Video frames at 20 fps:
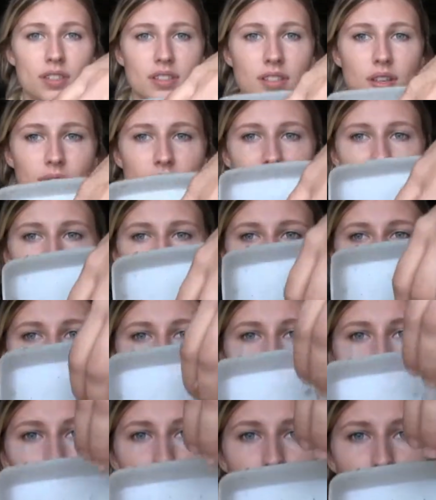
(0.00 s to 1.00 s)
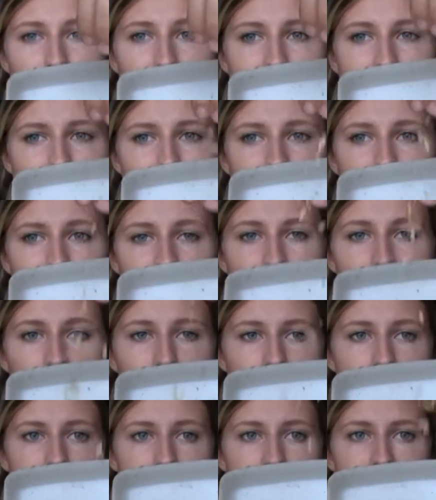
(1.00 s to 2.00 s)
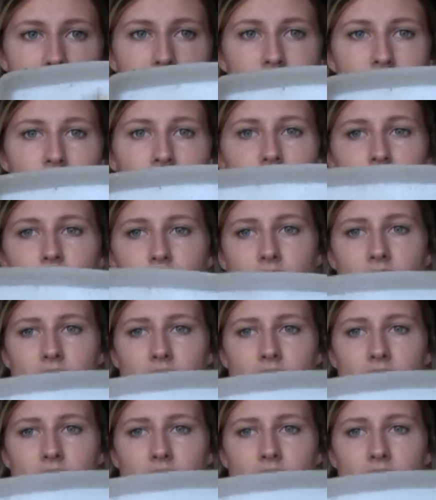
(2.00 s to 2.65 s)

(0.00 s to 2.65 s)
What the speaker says: So this is what your oats typically look like. You